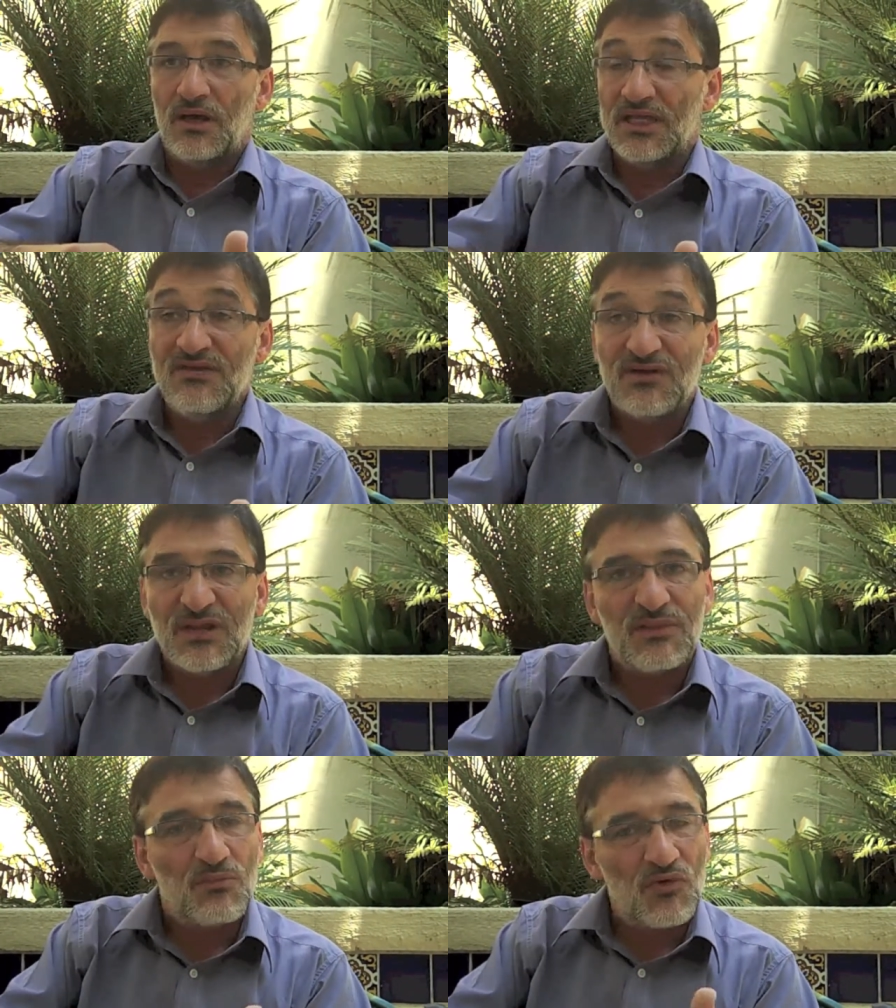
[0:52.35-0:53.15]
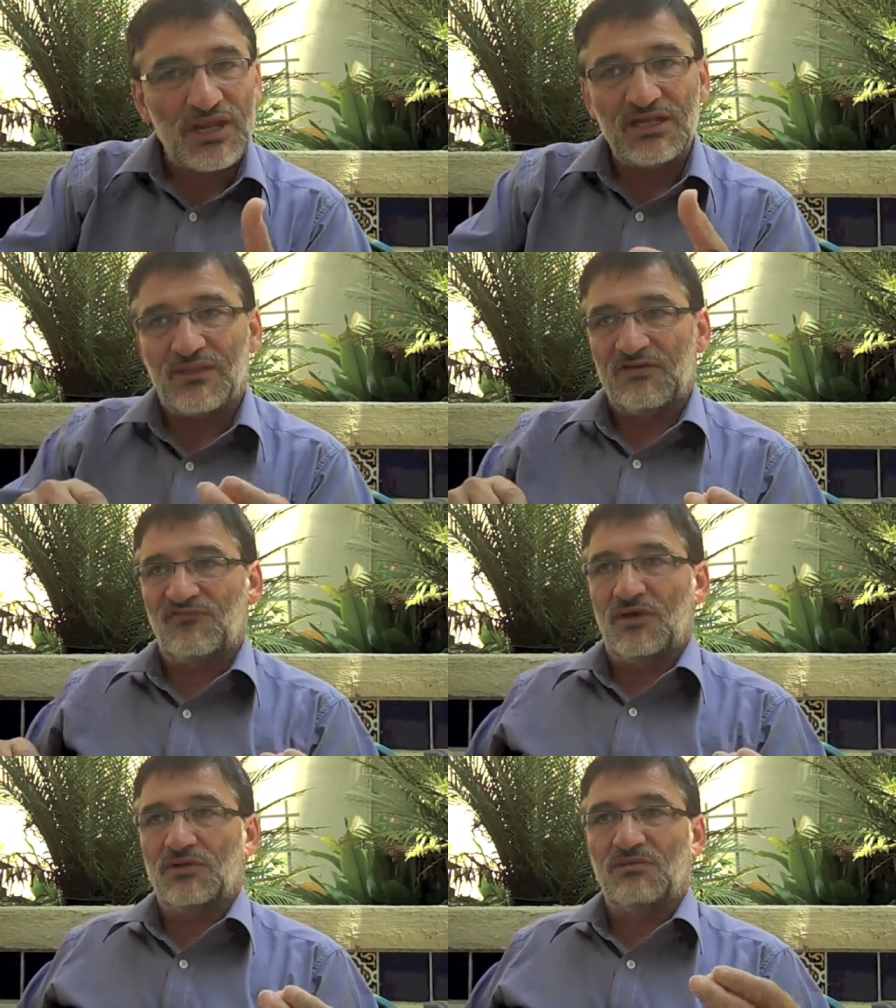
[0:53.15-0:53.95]
even in the brain they
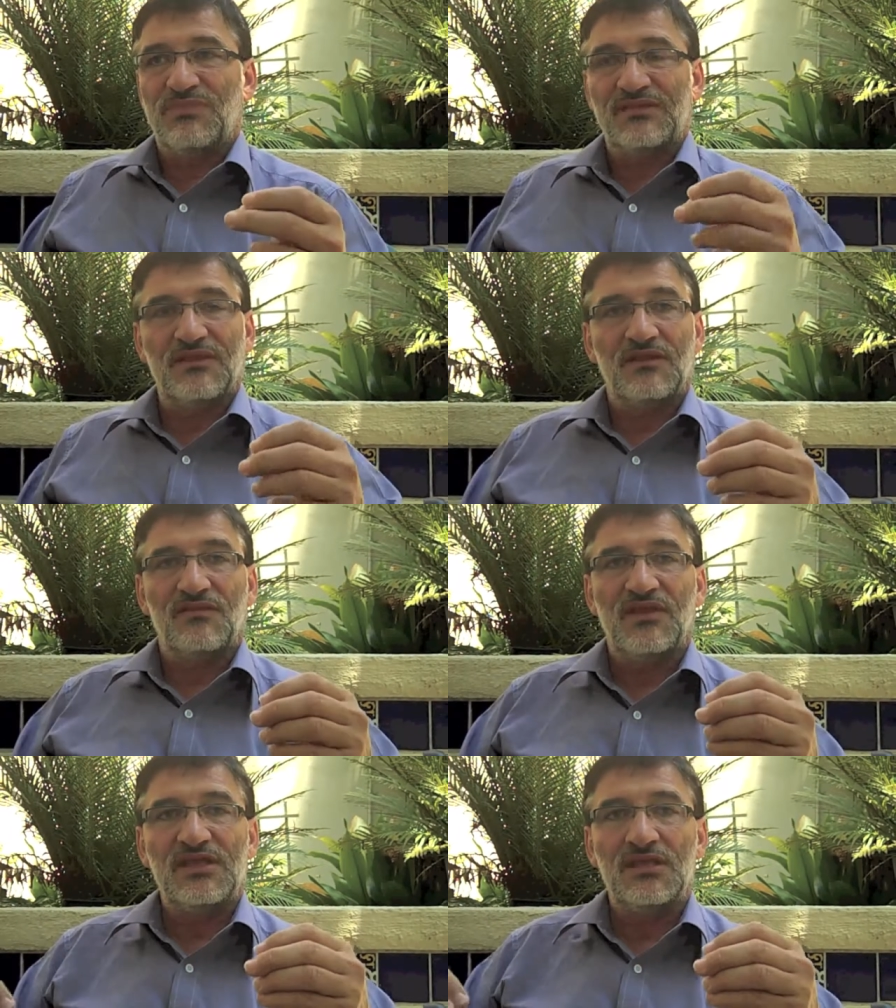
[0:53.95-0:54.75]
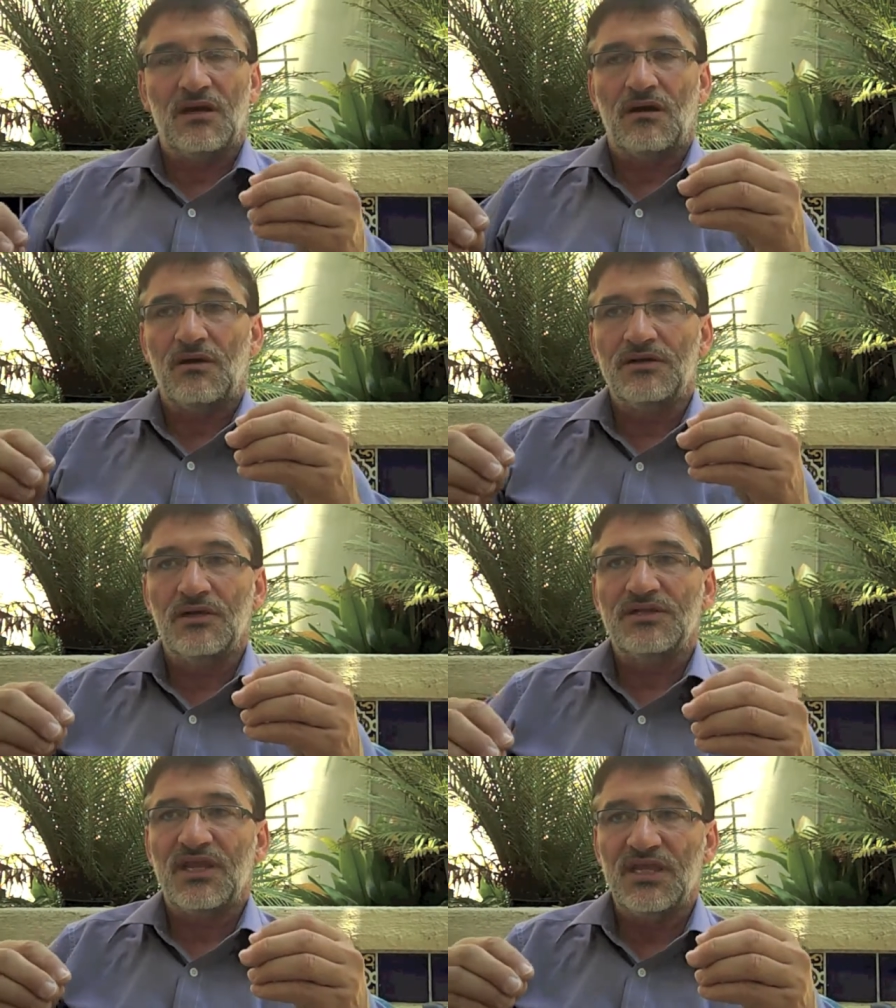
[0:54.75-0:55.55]
found it, but they are
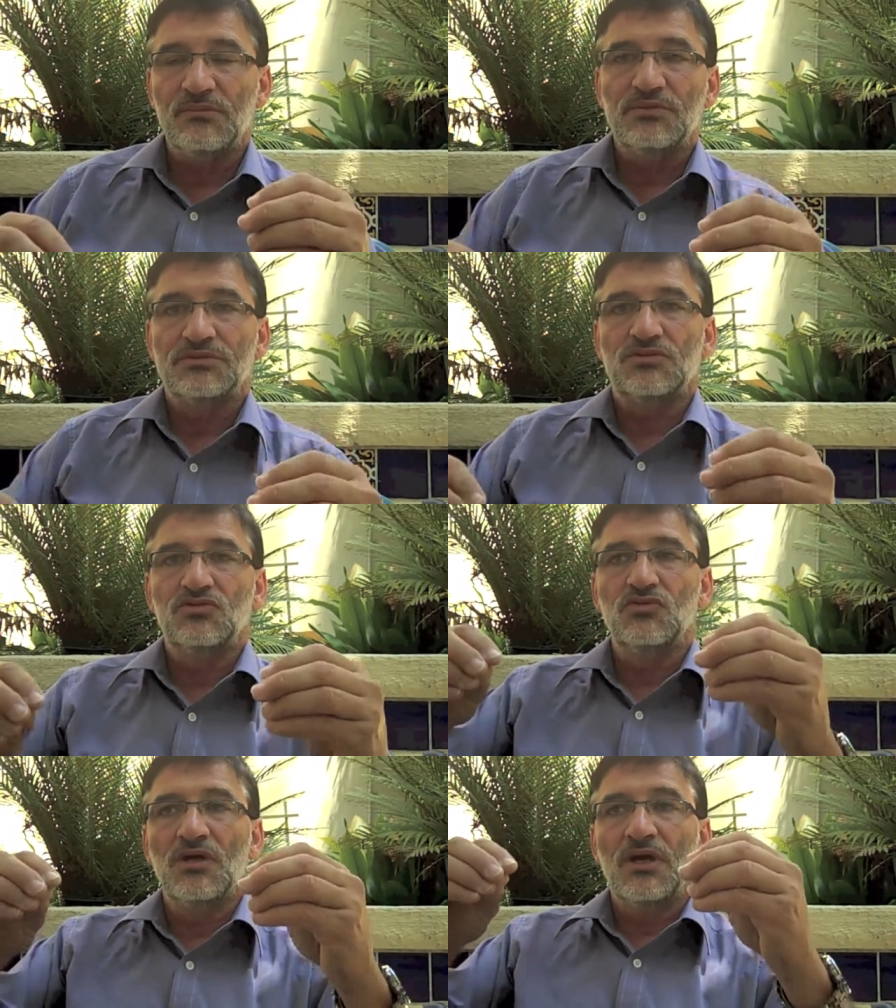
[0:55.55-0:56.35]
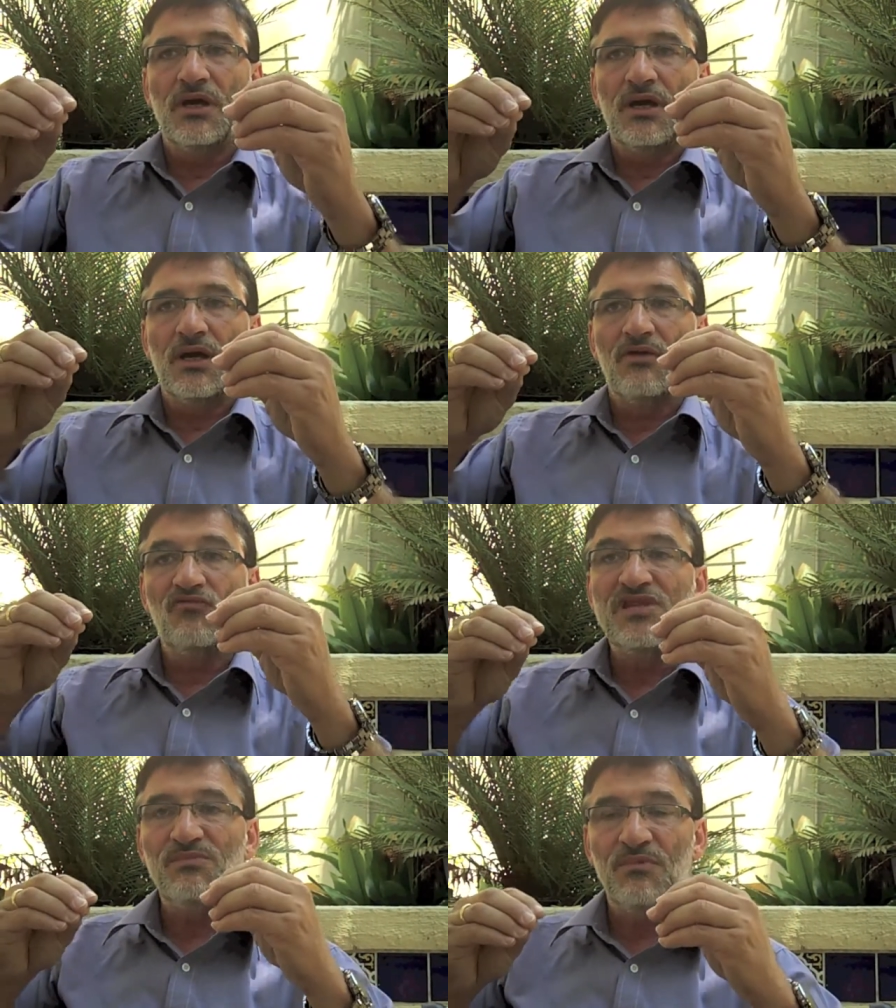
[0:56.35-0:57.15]
not able to
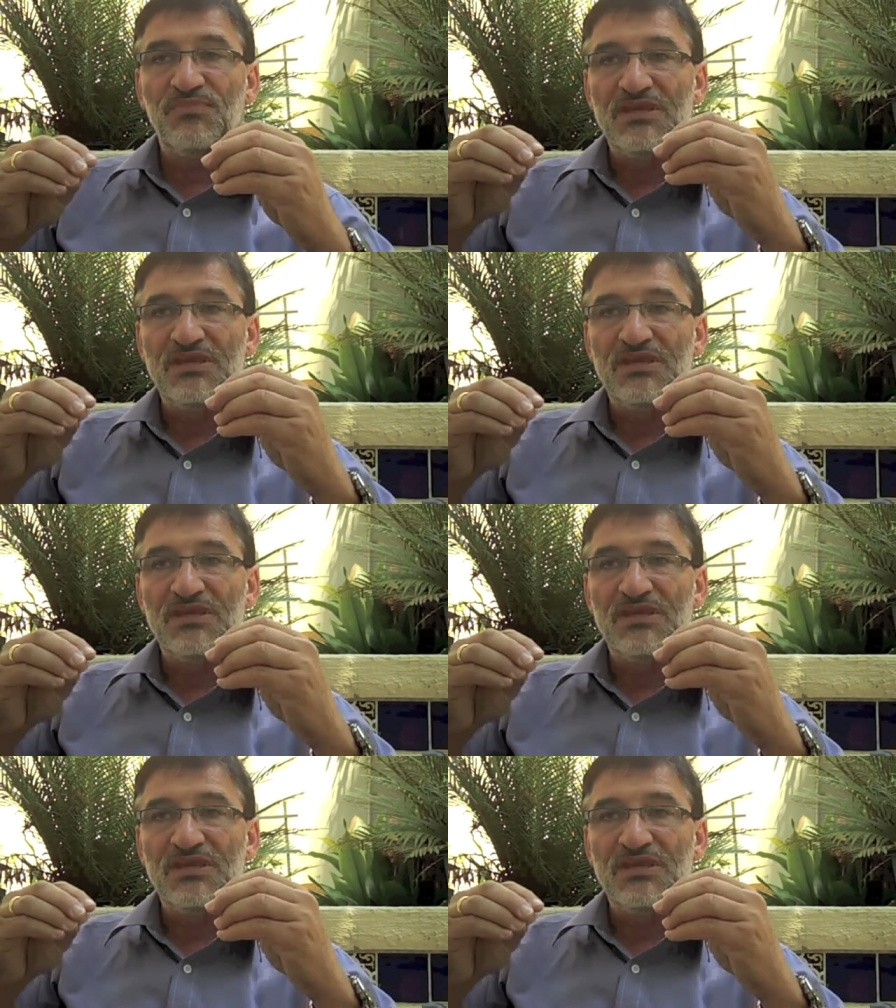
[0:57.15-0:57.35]
be